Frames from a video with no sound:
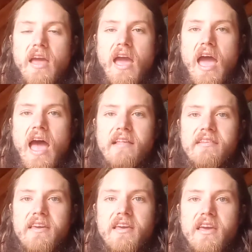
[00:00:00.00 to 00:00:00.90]

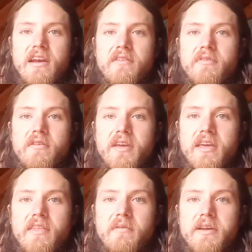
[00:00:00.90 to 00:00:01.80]
asking and
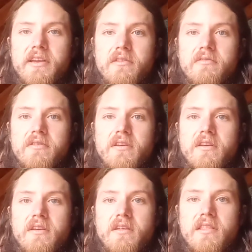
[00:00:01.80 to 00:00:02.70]
invoking that we don't
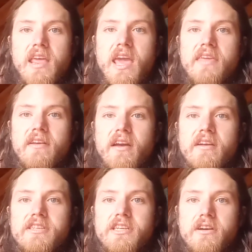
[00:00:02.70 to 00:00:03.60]
take their
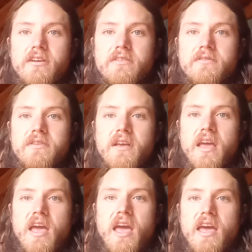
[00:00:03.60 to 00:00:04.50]
energy on,
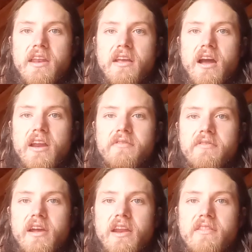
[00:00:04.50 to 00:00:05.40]
and kind of
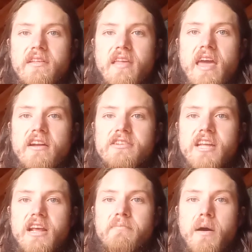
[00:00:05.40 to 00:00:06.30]
creating this
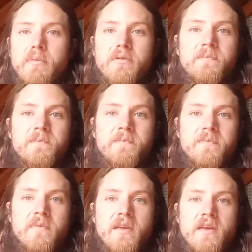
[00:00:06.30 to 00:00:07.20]
energetic bubble
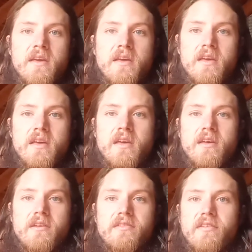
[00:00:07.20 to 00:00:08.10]

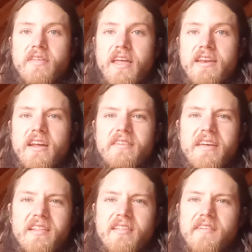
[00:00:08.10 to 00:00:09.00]
so that none of
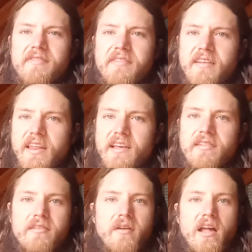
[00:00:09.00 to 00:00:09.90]
that stuff clings
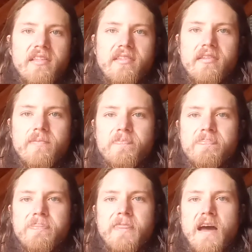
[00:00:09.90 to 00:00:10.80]
to us.
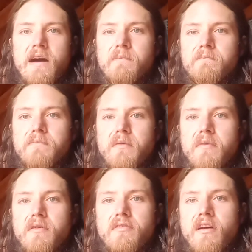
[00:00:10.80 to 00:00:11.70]
But
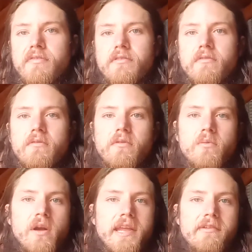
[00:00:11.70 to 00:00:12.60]
most often when we're
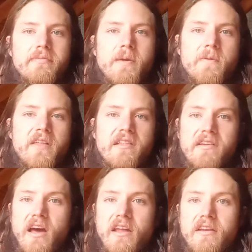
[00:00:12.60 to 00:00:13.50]
working with people, that's
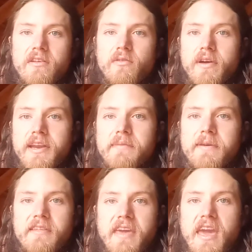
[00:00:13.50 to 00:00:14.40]
not going to
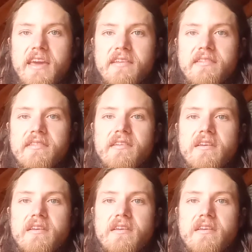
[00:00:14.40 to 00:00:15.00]
be the case,